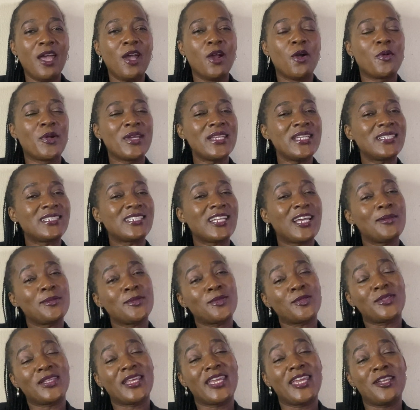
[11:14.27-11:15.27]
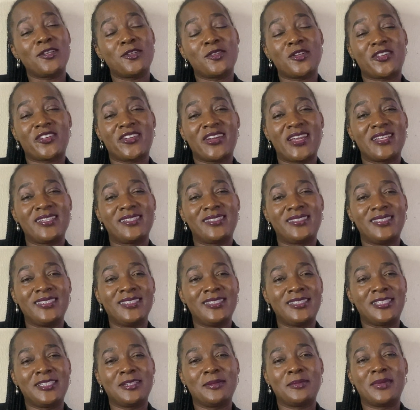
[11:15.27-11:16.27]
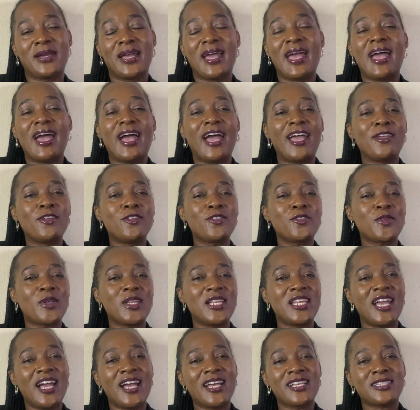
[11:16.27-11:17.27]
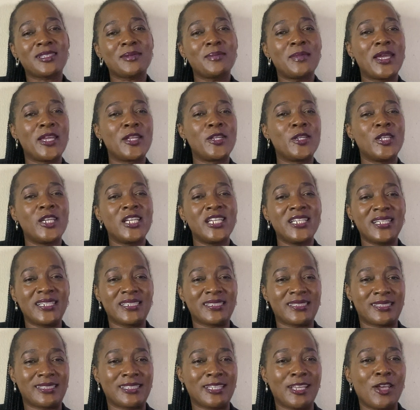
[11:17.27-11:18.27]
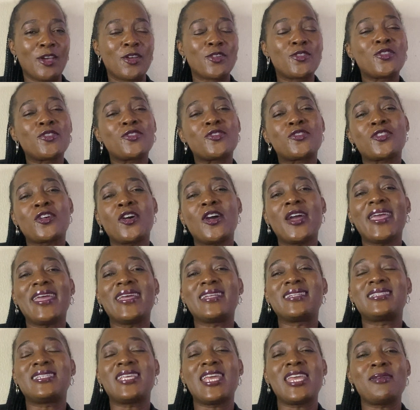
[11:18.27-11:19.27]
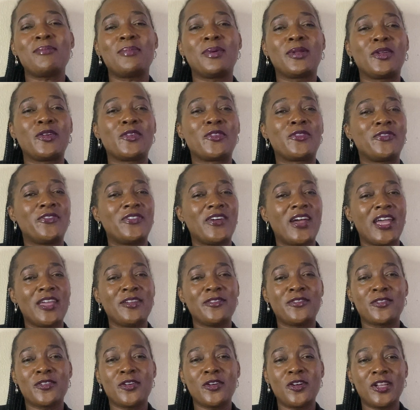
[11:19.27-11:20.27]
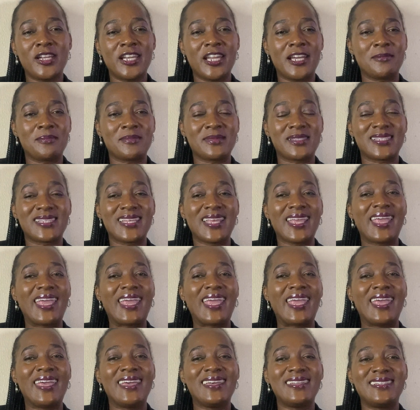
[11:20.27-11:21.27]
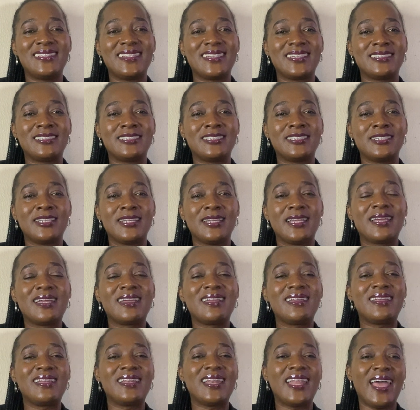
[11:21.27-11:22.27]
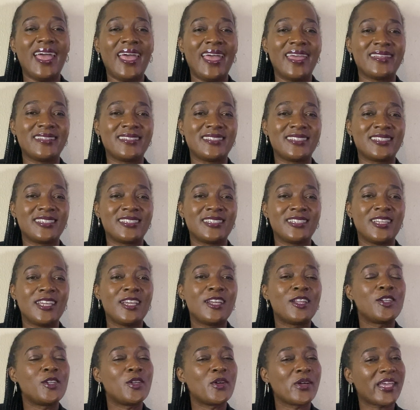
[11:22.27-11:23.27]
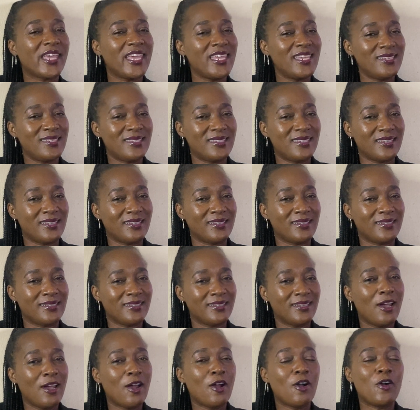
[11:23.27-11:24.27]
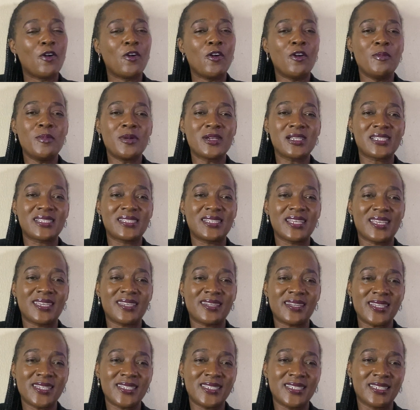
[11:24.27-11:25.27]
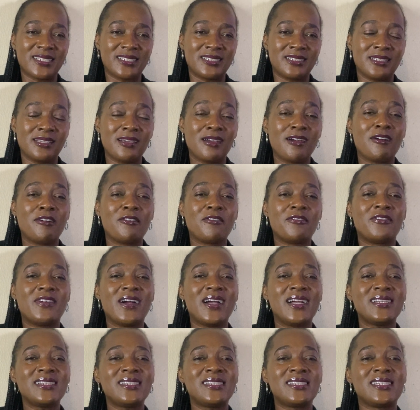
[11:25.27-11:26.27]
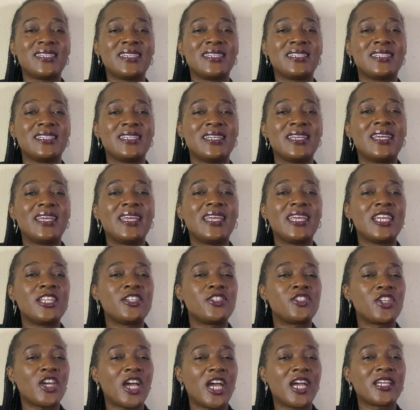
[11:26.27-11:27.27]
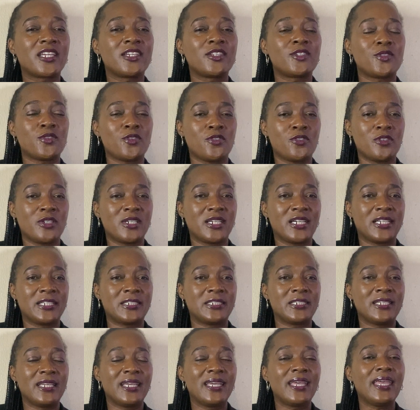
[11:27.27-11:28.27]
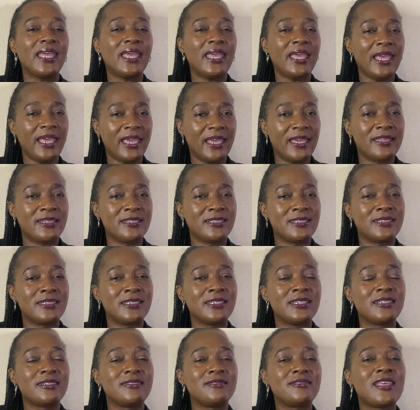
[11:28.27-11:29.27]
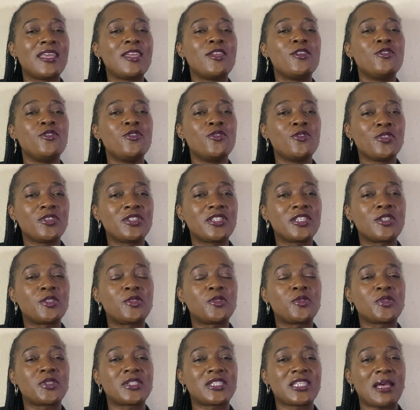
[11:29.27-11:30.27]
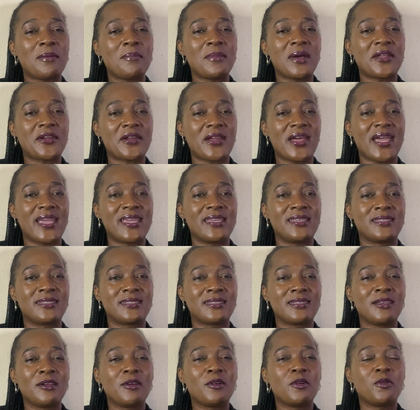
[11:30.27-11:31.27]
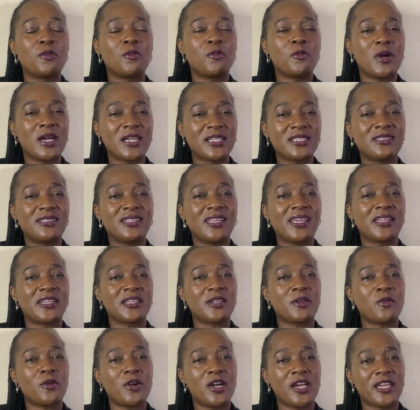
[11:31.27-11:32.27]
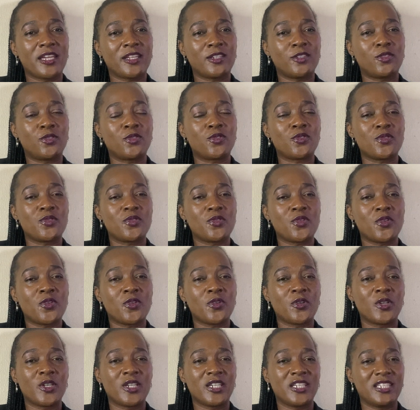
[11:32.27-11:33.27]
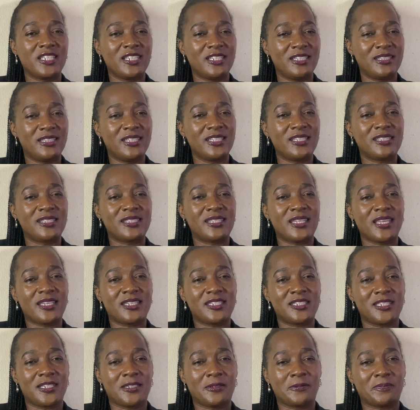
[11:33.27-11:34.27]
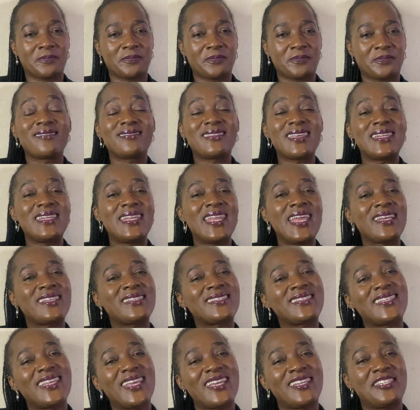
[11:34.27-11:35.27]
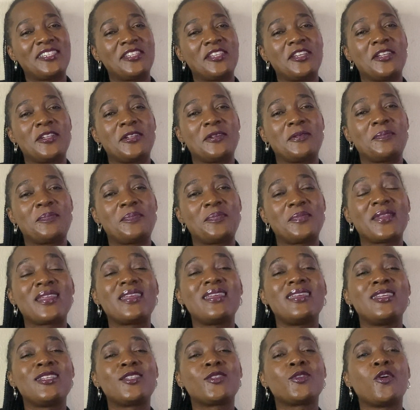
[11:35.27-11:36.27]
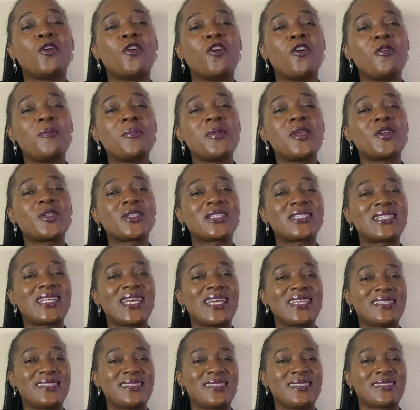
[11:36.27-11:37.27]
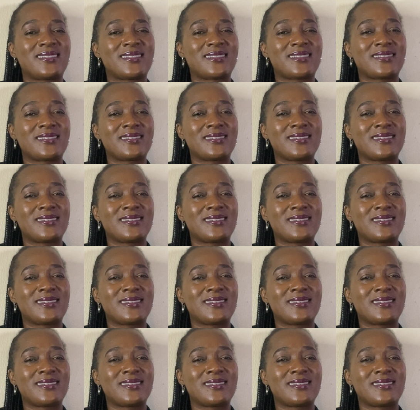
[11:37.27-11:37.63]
When it comes to the endocrine system, I usually ask my learners to draw a table of five columns headed gland, location, hormone secreted, function, and target organ. And they use it to summarize what they're required to know in this section. The next section is homeostasis.